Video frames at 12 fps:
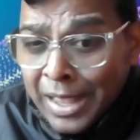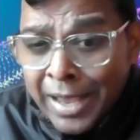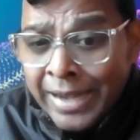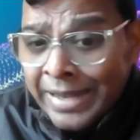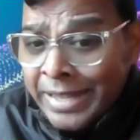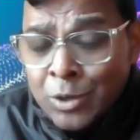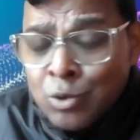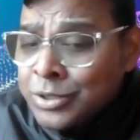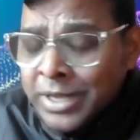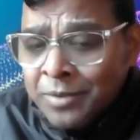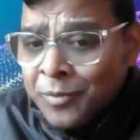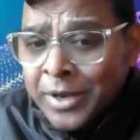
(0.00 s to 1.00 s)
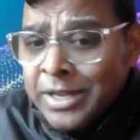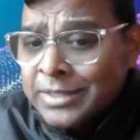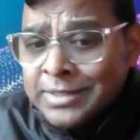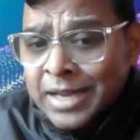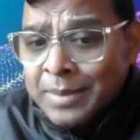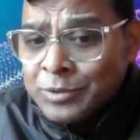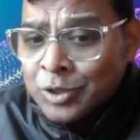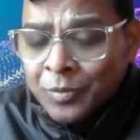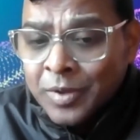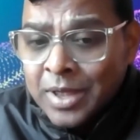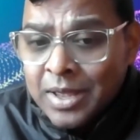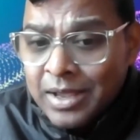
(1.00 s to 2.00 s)
and using various types
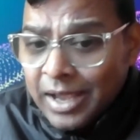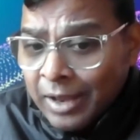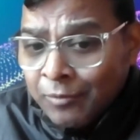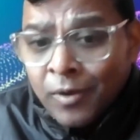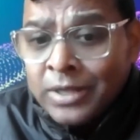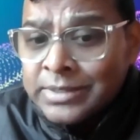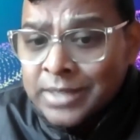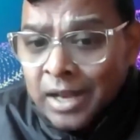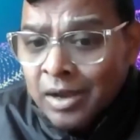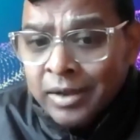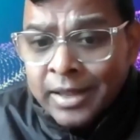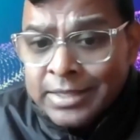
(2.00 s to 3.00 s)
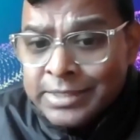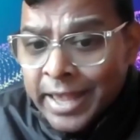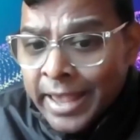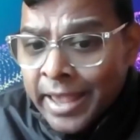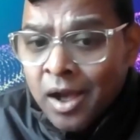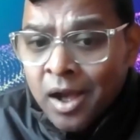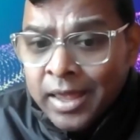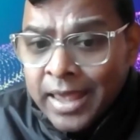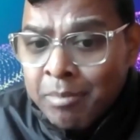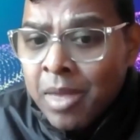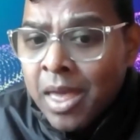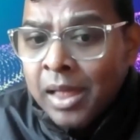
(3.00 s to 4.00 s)
of advanced analytics, AI,
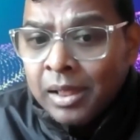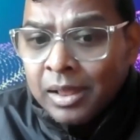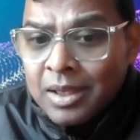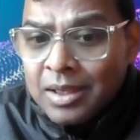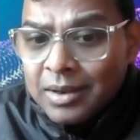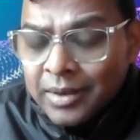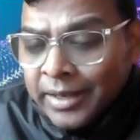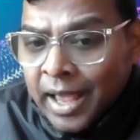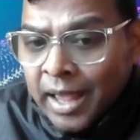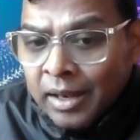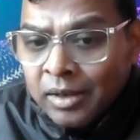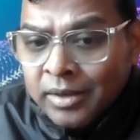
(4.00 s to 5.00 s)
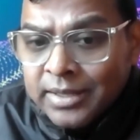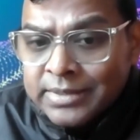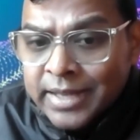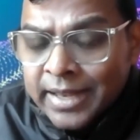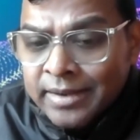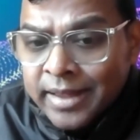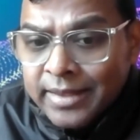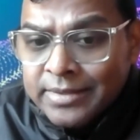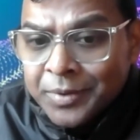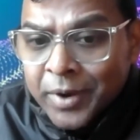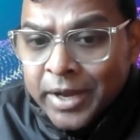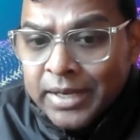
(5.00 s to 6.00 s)
ML, data analytics
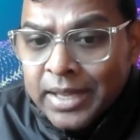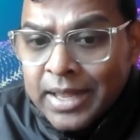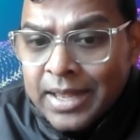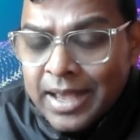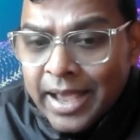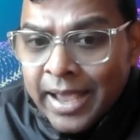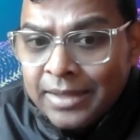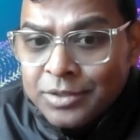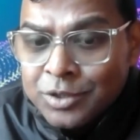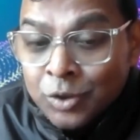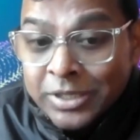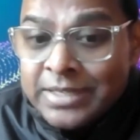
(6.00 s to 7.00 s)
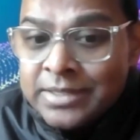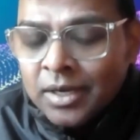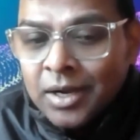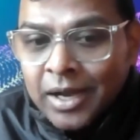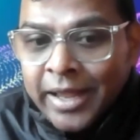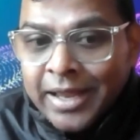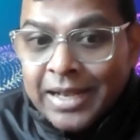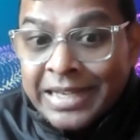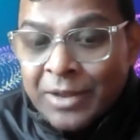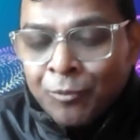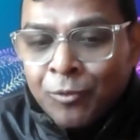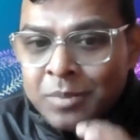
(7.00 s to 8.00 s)
techniques, right? And so these are like
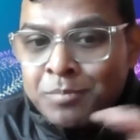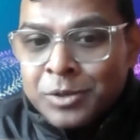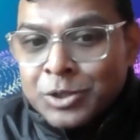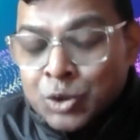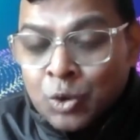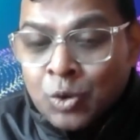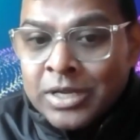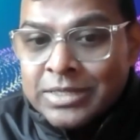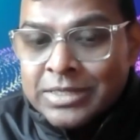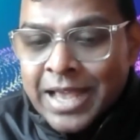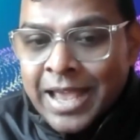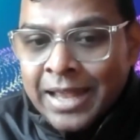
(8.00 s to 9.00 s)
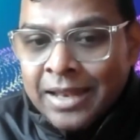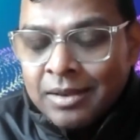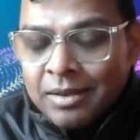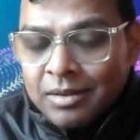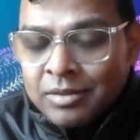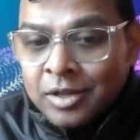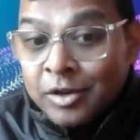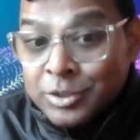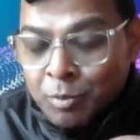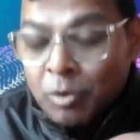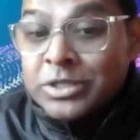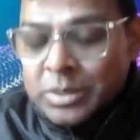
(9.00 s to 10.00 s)
different personas and the
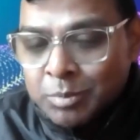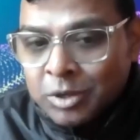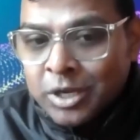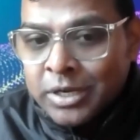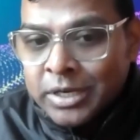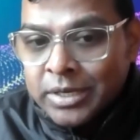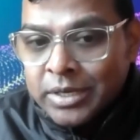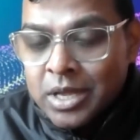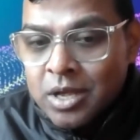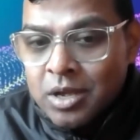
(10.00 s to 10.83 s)
responsibility